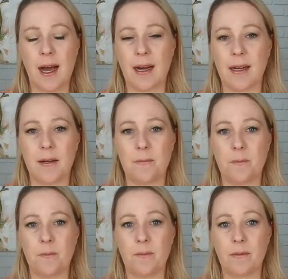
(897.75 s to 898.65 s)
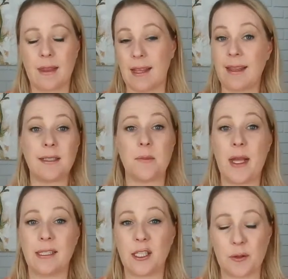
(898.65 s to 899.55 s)
that this
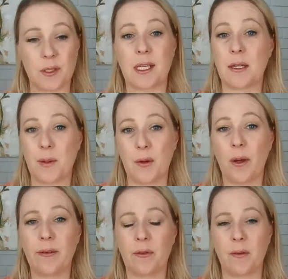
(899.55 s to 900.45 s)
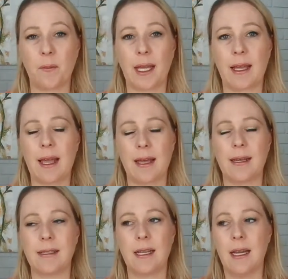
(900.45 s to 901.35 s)
meant she was going to be away from me.
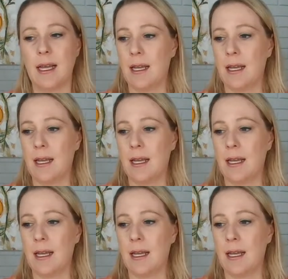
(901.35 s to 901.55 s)
And